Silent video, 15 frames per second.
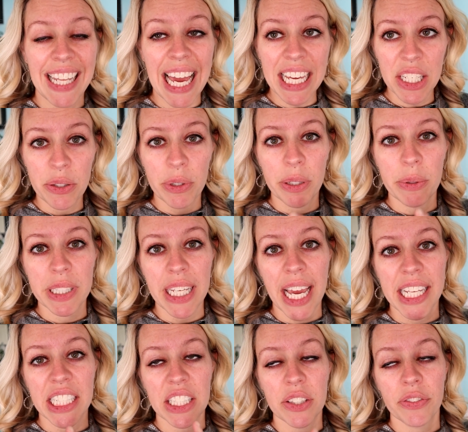last week was
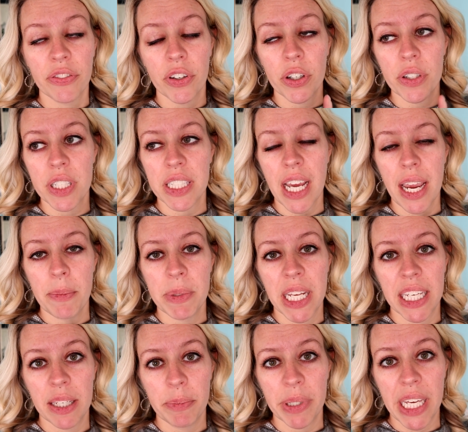Az's first time
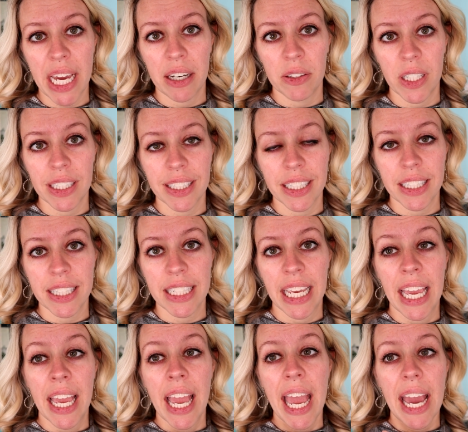taking piano lessons
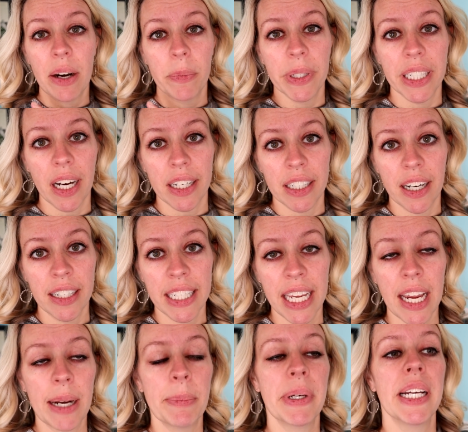and we got it on
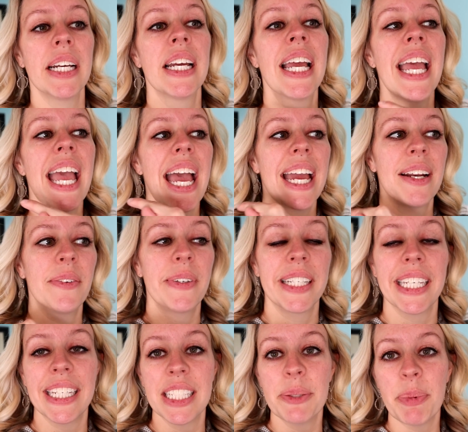camera and we
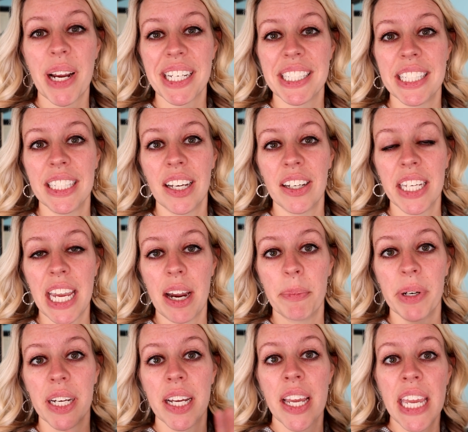get his practicing on
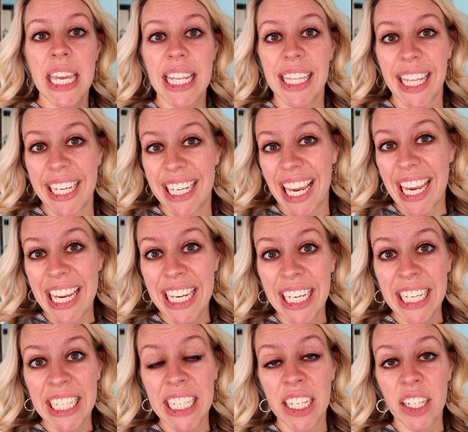camera, like in
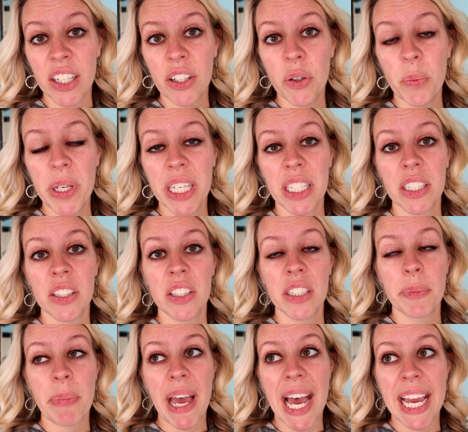a year we can
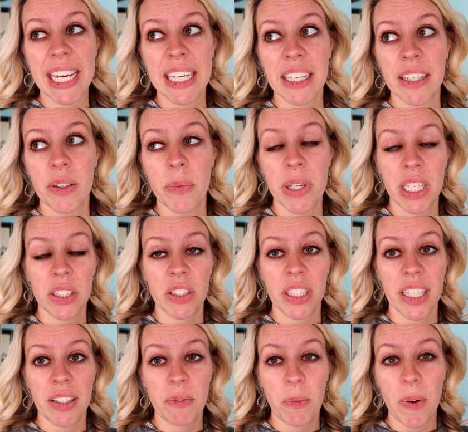look back, we can
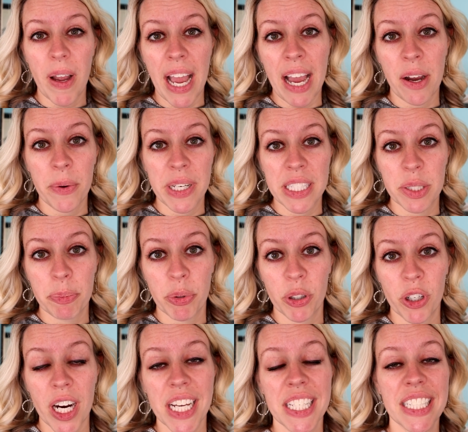look at how he's
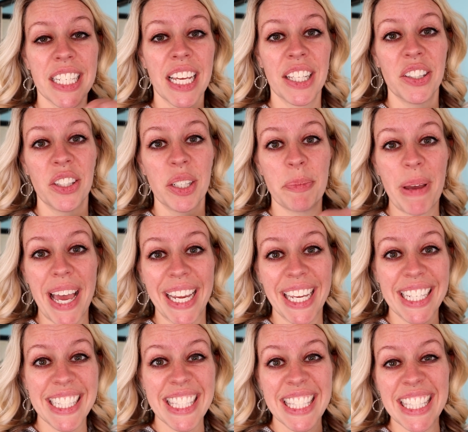progressed and look
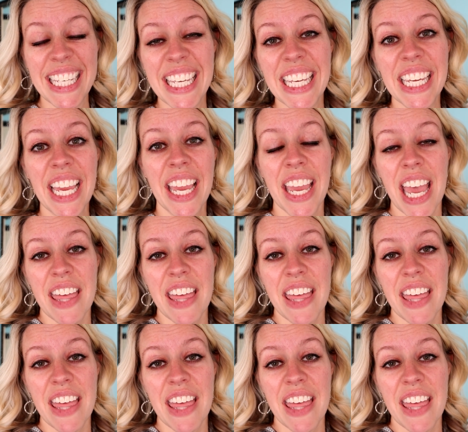back and see